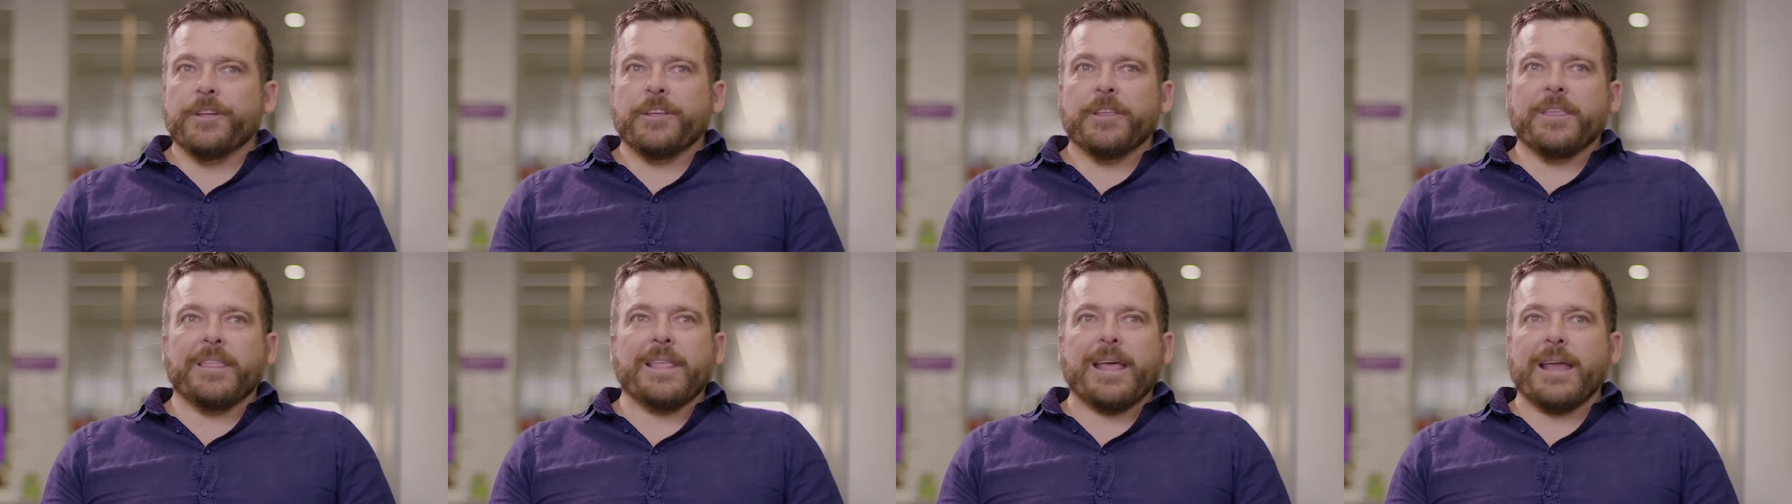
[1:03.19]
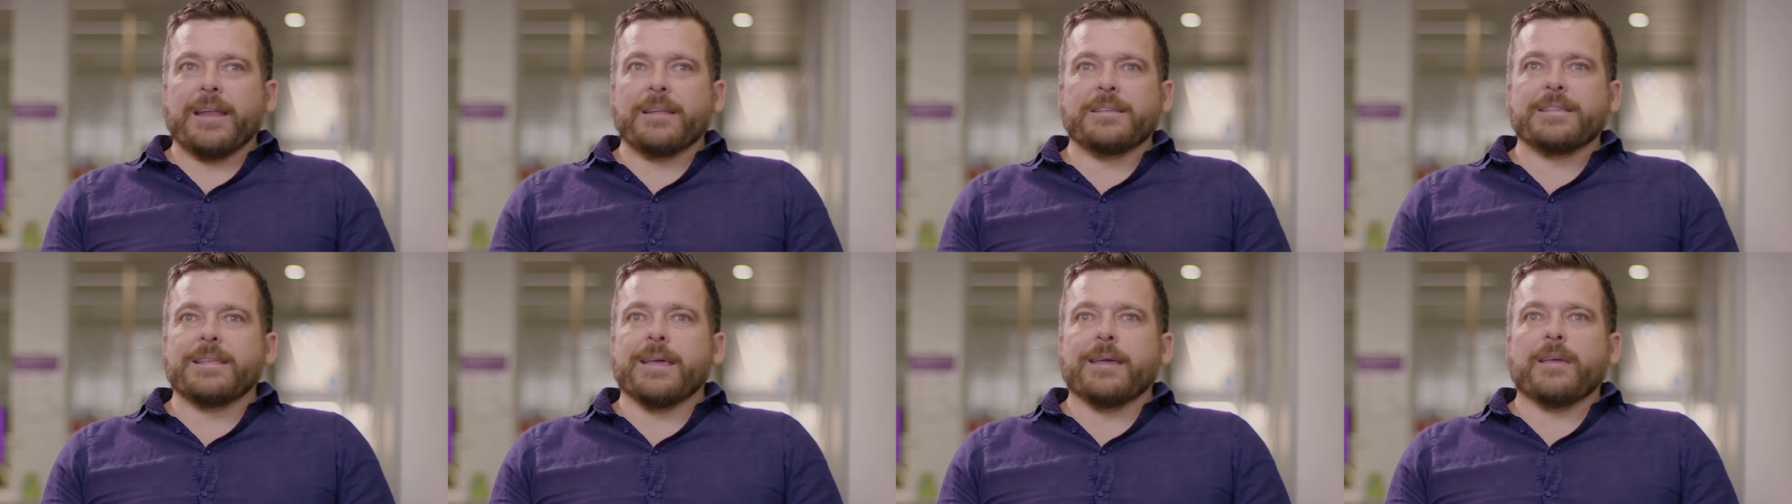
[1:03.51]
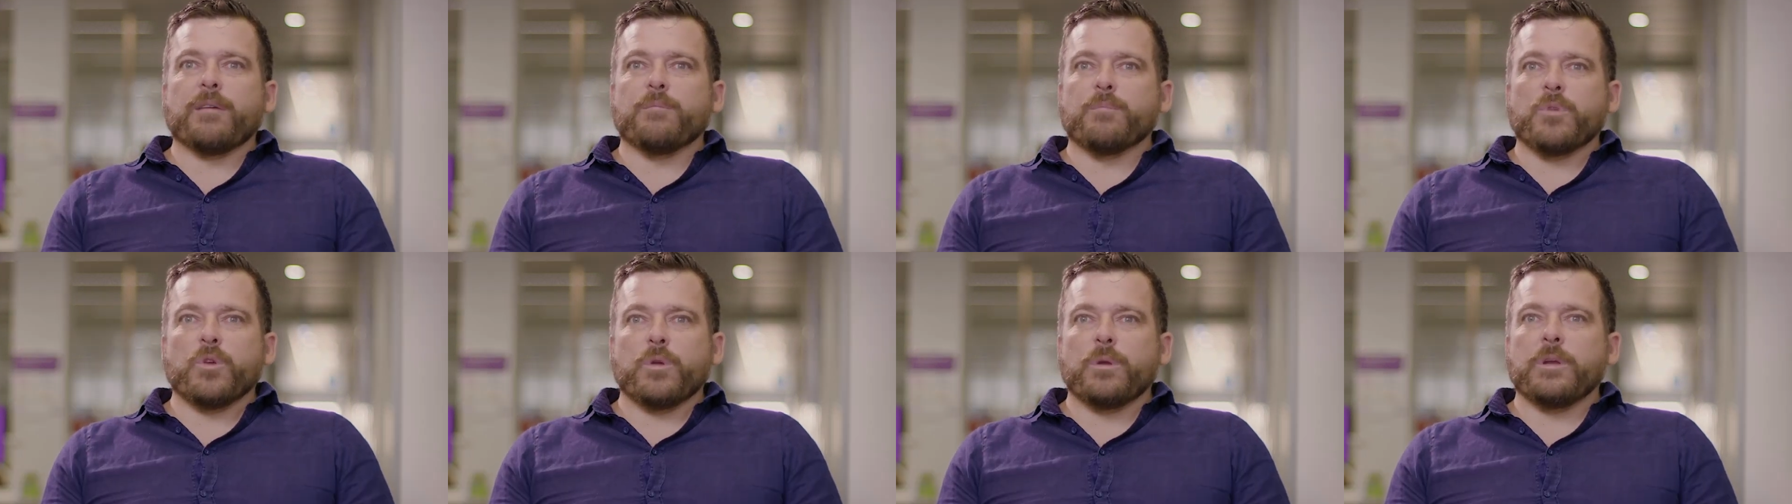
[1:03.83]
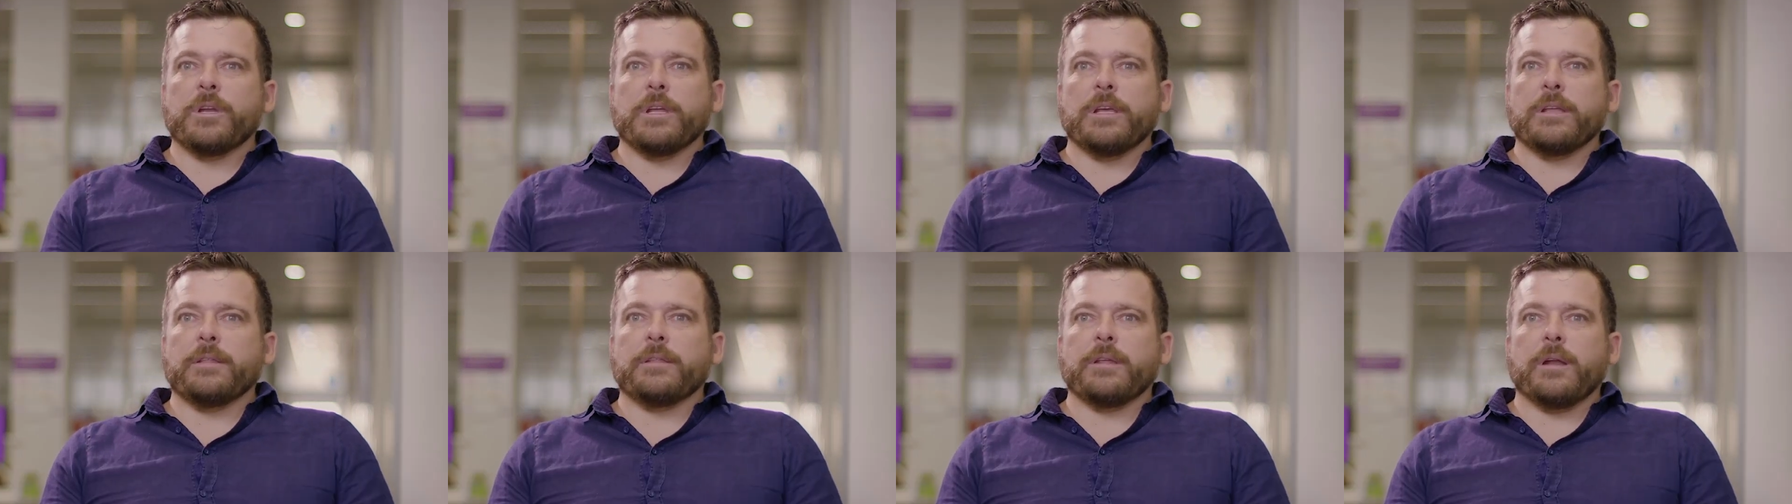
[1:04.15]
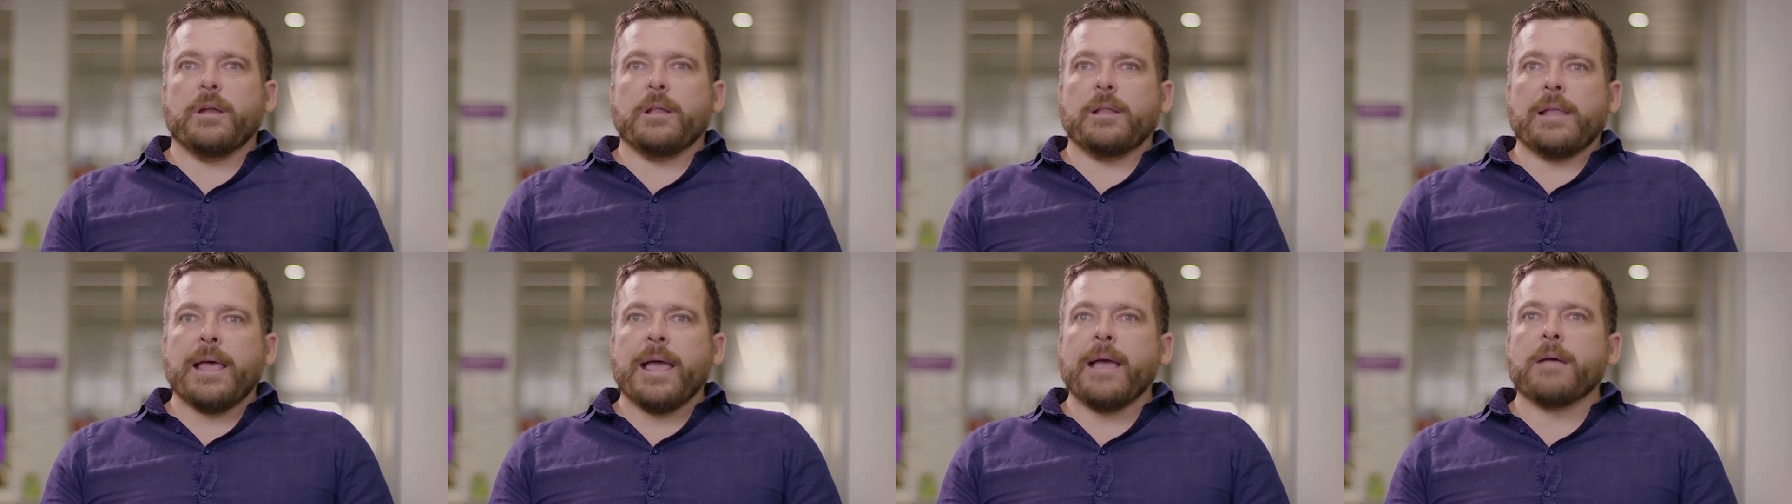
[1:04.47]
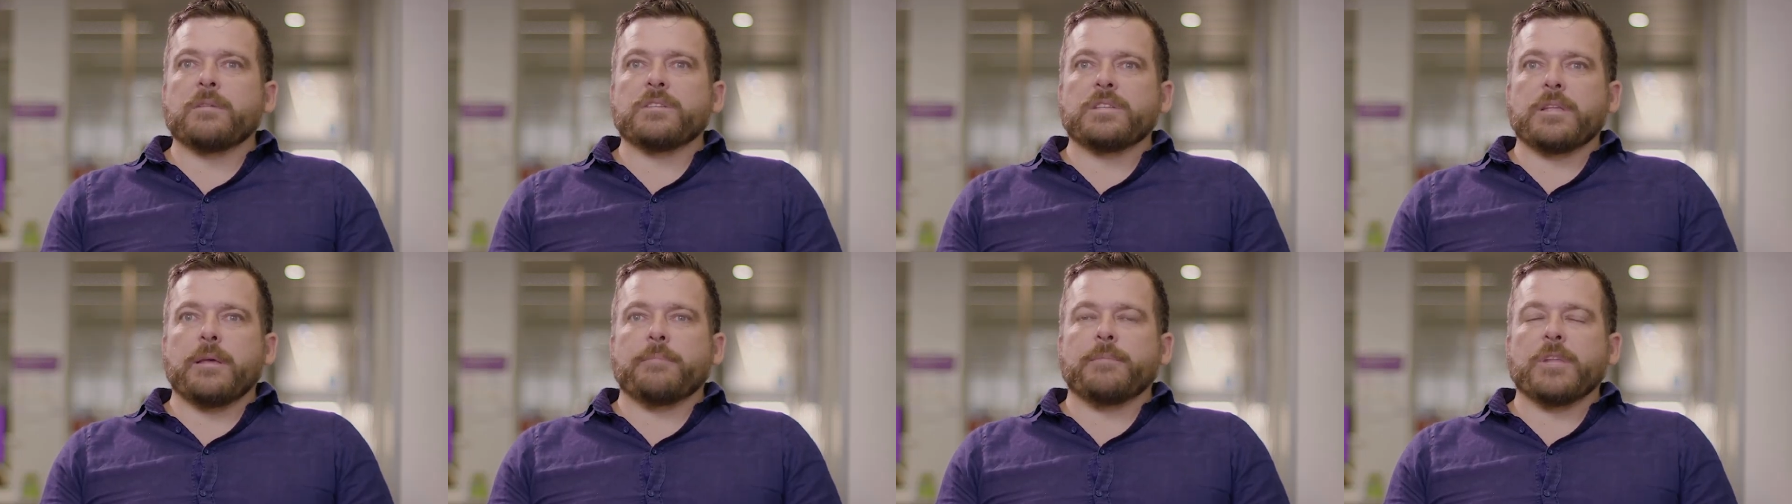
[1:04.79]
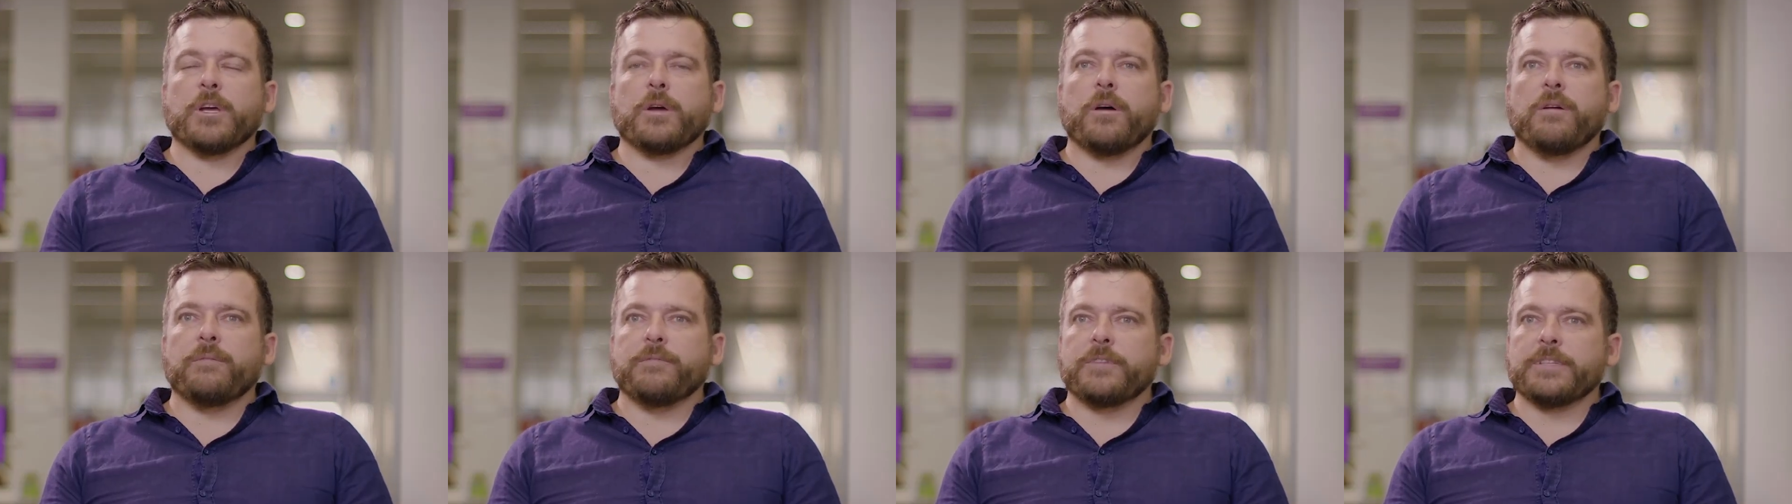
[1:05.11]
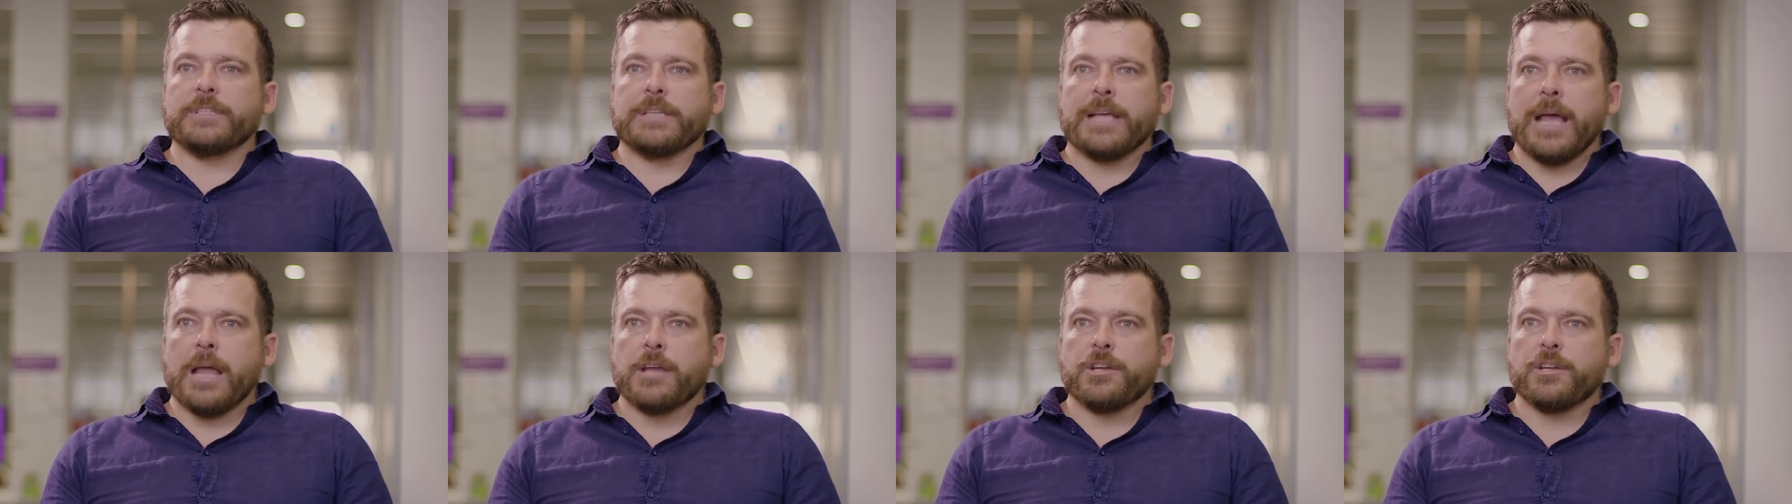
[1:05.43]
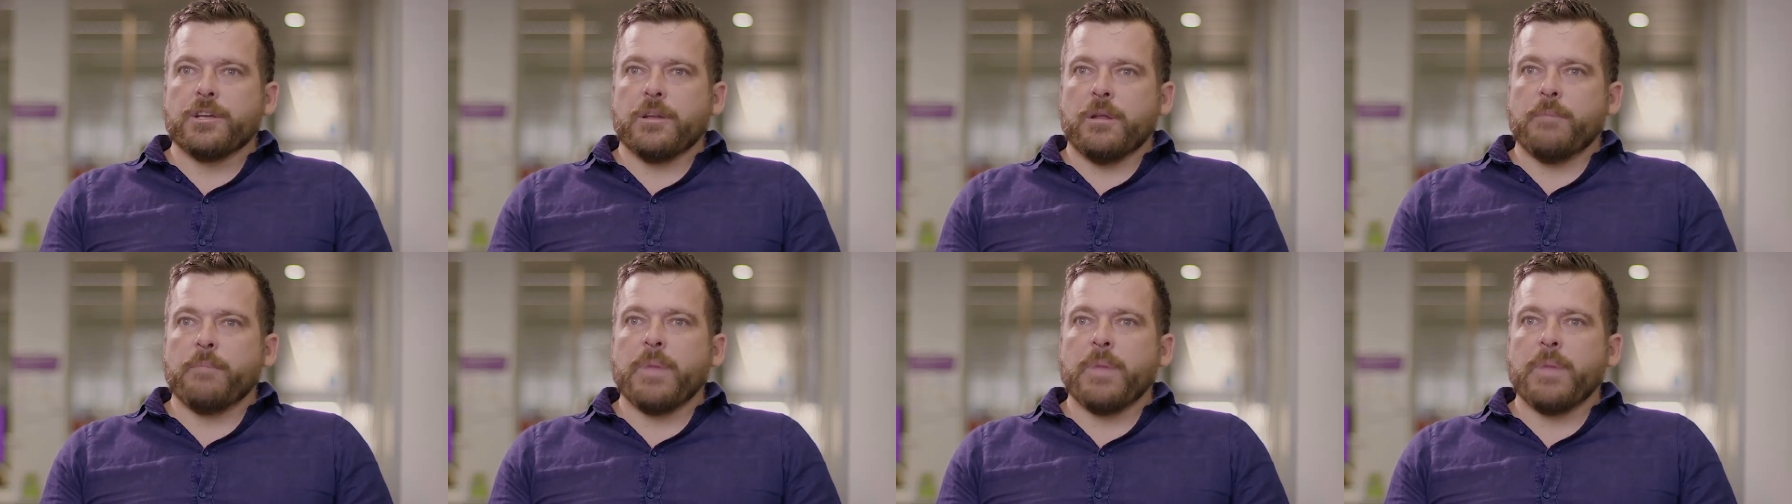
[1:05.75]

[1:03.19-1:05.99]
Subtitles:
And that is their community that allows them the conversation